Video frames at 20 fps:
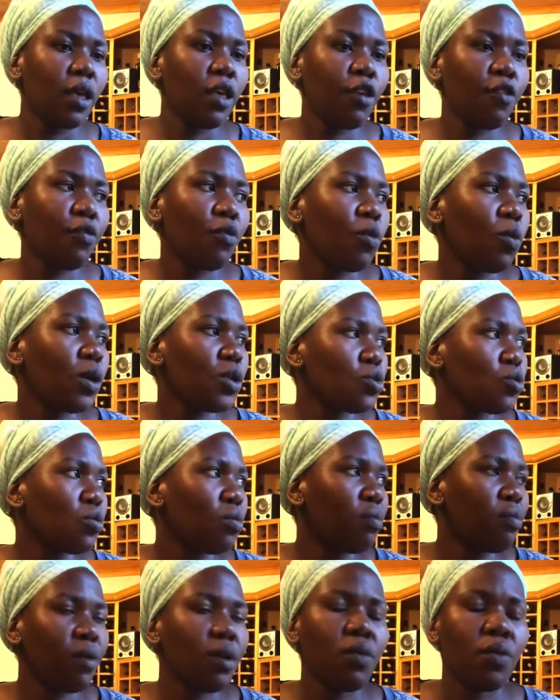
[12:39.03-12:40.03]
if you want
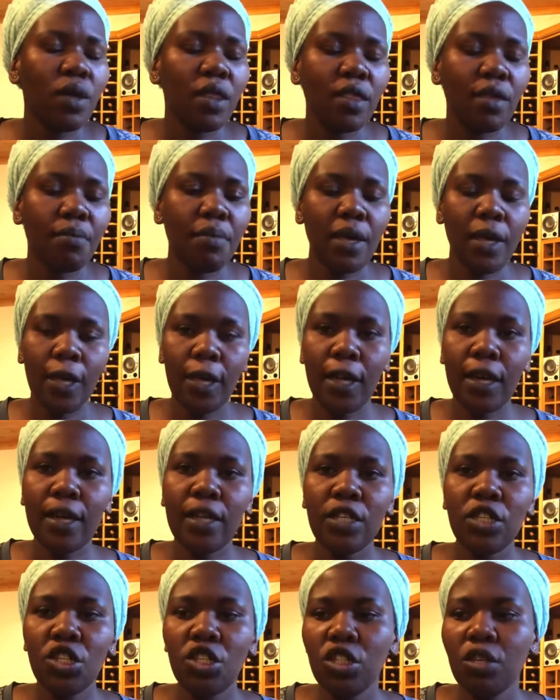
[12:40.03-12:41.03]
to be with me,
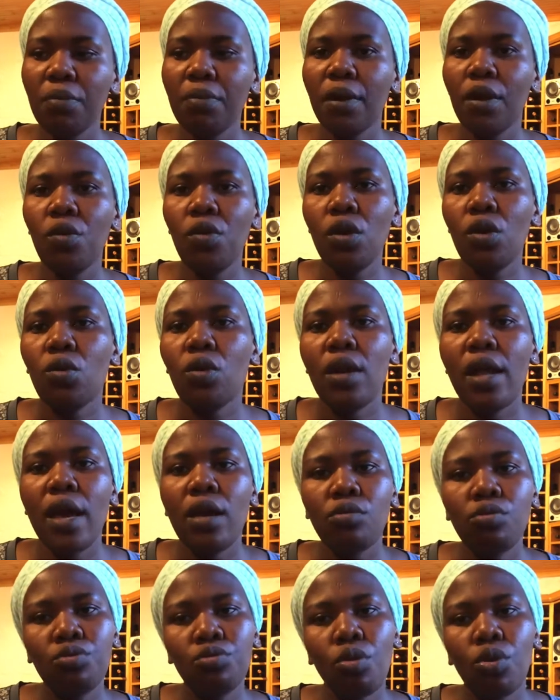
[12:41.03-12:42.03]
relationship yedu inodai